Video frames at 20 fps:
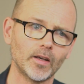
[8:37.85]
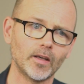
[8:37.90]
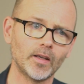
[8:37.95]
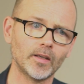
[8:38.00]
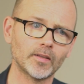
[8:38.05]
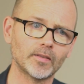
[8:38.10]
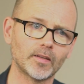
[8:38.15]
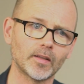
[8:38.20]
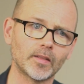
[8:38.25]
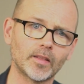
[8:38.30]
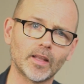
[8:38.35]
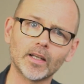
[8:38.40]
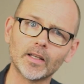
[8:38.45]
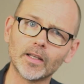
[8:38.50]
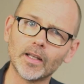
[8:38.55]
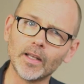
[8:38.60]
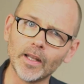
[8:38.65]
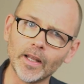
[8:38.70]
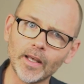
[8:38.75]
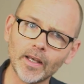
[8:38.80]
is that
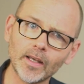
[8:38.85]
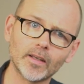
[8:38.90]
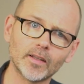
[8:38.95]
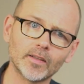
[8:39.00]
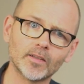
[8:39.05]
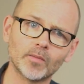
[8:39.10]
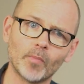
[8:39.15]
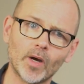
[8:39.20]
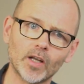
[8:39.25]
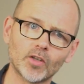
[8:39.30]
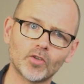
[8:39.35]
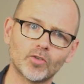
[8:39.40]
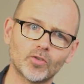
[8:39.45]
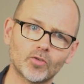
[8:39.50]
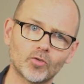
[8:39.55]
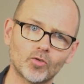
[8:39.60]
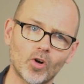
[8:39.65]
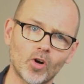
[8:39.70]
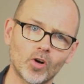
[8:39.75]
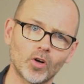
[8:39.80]
that link is much
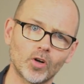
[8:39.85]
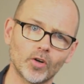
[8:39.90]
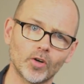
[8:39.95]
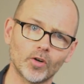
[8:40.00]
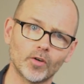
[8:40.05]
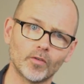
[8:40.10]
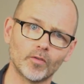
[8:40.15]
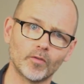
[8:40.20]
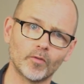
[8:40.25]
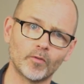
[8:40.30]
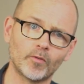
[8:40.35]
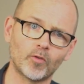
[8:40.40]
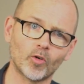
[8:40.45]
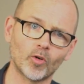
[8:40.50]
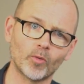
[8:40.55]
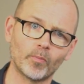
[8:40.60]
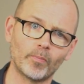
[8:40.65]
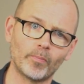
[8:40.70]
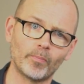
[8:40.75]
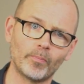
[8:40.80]
stronger
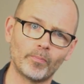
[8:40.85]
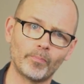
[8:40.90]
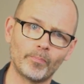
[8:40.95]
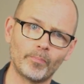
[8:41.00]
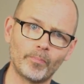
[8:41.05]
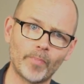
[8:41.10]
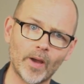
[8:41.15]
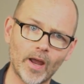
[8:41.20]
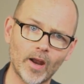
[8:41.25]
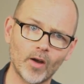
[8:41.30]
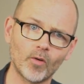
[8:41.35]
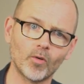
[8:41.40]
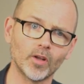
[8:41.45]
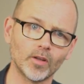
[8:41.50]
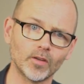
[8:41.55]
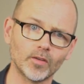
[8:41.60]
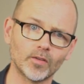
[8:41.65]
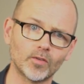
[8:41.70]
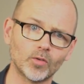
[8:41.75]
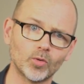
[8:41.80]
for
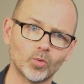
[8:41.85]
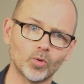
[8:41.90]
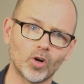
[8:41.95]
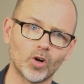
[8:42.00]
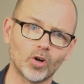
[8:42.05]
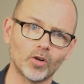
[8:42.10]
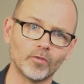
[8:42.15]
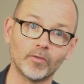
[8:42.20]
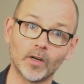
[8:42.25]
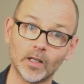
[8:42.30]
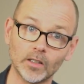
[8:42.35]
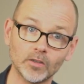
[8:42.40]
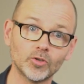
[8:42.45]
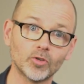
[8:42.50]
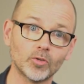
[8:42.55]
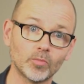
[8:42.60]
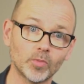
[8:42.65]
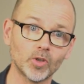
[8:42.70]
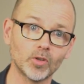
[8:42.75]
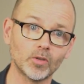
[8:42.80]
parents who are
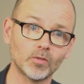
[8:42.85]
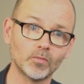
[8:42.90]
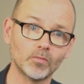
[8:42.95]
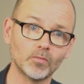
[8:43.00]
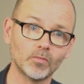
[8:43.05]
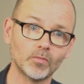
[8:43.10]
vulnerable